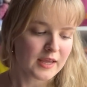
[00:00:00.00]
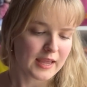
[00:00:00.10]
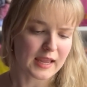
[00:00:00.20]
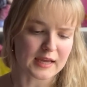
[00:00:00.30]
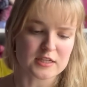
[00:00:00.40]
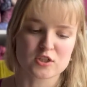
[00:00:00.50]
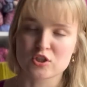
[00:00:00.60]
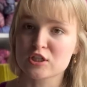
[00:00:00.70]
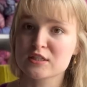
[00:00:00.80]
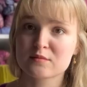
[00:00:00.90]
and
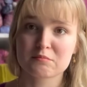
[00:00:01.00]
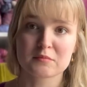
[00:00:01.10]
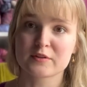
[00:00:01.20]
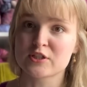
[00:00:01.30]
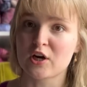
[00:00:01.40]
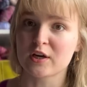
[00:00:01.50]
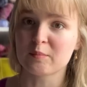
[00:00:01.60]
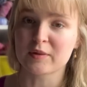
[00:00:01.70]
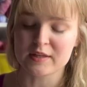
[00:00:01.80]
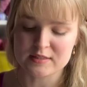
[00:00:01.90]
just
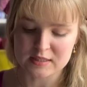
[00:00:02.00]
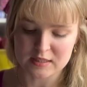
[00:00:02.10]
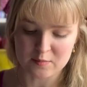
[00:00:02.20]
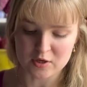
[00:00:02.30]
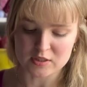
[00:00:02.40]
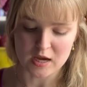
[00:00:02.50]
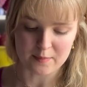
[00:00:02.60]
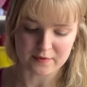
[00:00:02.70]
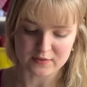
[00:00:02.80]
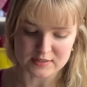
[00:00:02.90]
started placing them on
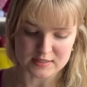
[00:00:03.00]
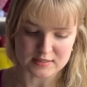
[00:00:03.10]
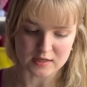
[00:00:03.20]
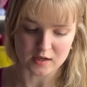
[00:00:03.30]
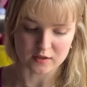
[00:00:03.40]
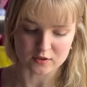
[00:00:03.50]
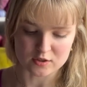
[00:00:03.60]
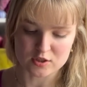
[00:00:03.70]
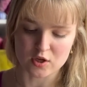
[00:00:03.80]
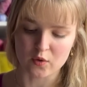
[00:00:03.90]
top of existing
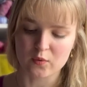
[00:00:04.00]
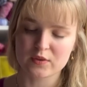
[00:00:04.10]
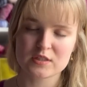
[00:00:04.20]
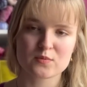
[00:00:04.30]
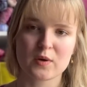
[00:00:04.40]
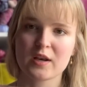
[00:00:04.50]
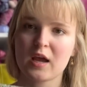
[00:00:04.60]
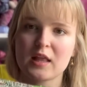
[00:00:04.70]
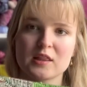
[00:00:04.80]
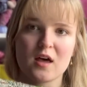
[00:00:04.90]
colors. So this one
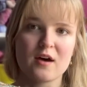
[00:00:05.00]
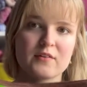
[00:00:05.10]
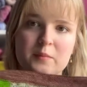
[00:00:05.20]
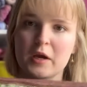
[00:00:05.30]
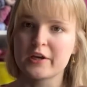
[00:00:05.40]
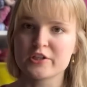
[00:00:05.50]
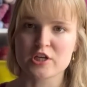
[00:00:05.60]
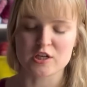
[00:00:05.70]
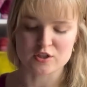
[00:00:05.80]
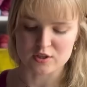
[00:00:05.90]
I love. I'm not going to
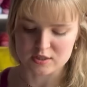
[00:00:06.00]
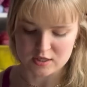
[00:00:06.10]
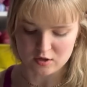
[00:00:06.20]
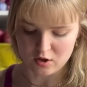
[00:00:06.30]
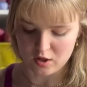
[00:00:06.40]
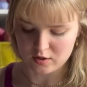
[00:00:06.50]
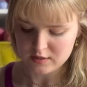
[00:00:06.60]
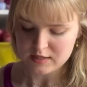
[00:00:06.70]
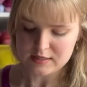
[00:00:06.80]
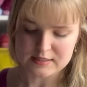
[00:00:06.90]
change this at all.
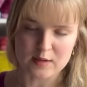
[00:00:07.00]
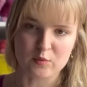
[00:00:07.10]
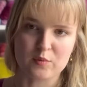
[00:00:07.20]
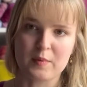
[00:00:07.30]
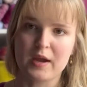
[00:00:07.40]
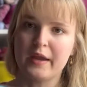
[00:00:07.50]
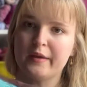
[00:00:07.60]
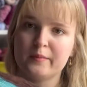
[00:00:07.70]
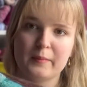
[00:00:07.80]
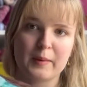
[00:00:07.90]
Same with
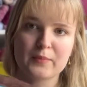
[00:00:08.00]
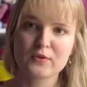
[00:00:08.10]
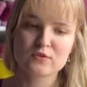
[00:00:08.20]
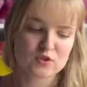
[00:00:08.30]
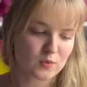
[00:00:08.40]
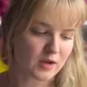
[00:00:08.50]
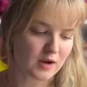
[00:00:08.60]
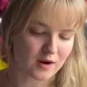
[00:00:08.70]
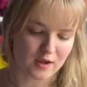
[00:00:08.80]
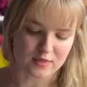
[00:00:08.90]
my blue
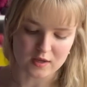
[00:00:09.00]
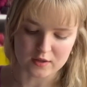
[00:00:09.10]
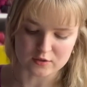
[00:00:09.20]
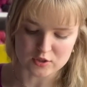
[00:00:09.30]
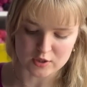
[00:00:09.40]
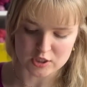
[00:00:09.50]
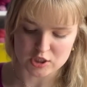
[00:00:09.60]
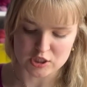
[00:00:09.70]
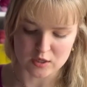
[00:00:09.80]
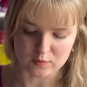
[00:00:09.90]
square and the other 2 I
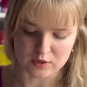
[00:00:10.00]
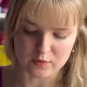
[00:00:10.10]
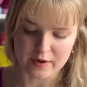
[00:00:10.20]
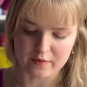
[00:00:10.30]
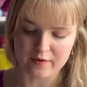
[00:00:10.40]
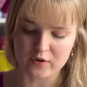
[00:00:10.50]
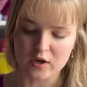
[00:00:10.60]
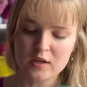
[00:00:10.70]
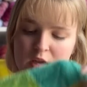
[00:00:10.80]
just shared with you. However,